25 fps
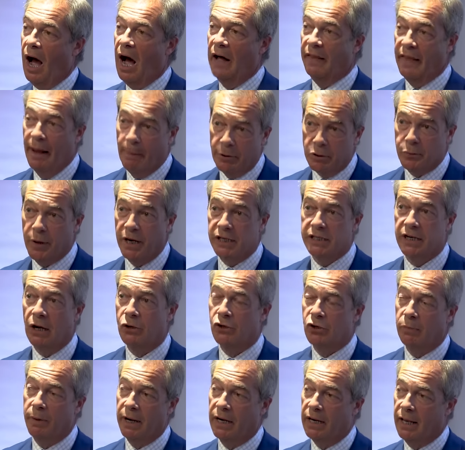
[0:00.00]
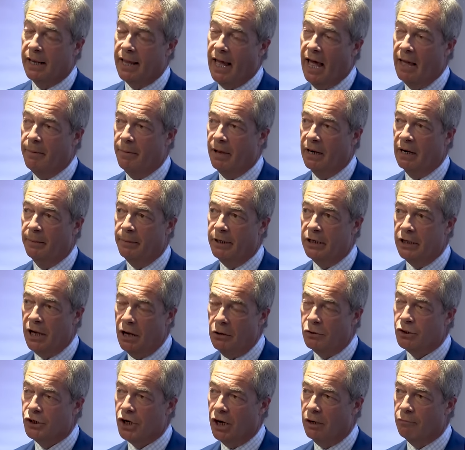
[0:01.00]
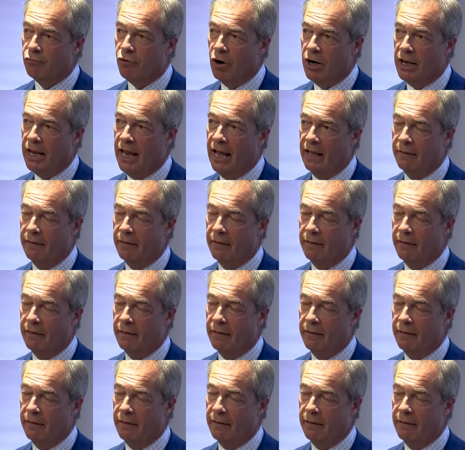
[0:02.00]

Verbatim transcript: And that was where social media came in. I mean, YouTube really